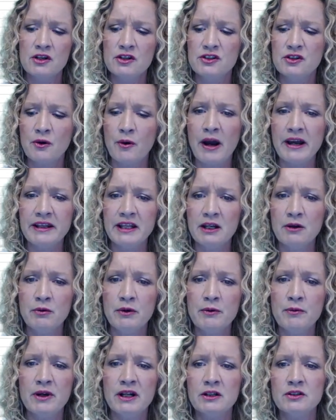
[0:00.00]
So I think
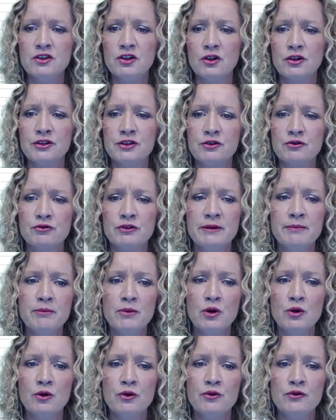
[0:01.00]
we will just
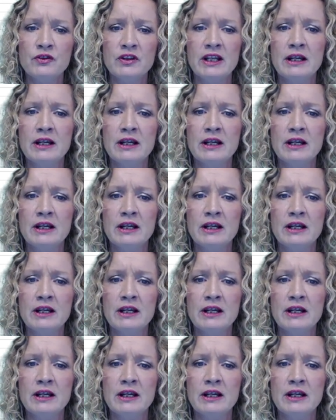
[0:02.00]
remove